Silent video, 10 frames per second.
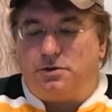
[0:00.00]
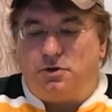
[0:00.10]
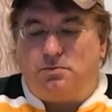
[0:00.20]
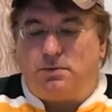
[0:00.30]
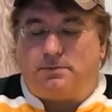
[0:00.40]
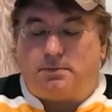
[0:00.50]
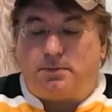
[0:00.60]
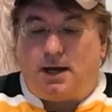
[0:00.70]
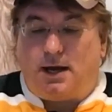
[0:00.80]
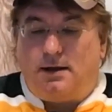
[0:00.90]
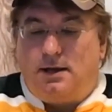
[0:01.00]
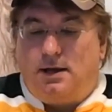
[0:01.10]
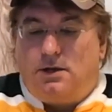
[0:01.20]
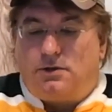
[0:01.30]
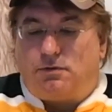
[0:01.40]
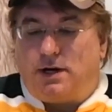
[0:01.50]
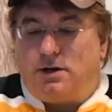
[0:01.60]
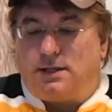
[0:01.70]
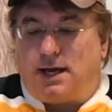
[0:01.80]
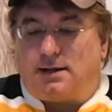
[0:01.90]
2, blah blah blah. So right
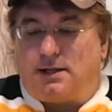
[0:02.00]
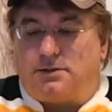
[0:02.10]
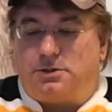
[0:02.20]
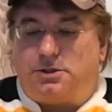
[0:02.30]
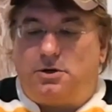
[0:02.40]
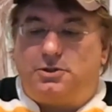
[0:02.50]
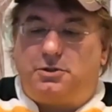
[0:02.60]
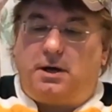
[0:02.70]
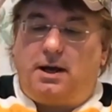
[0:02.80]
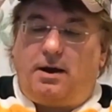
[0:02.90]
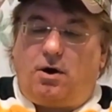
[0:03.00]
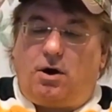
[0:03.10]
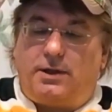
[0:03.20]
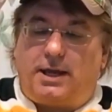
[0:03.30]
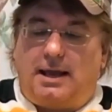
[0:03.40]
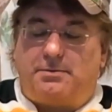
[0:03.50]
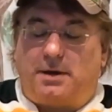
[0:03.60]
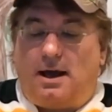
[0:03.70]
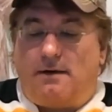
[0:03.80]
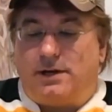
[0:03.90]
on down the line. So it shows you all the games I
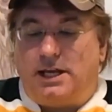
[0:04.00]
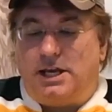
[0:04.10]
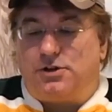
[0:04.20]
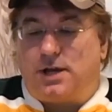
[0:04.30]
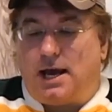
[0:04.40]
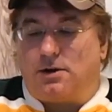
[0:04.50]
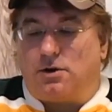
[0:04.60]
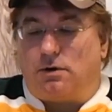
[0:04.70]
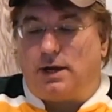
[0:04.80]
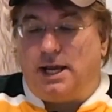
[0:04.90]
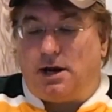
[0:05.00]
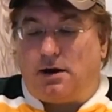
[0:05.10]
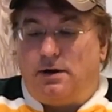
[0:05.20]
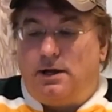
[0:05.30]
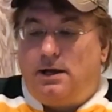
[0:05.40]
have in each category here.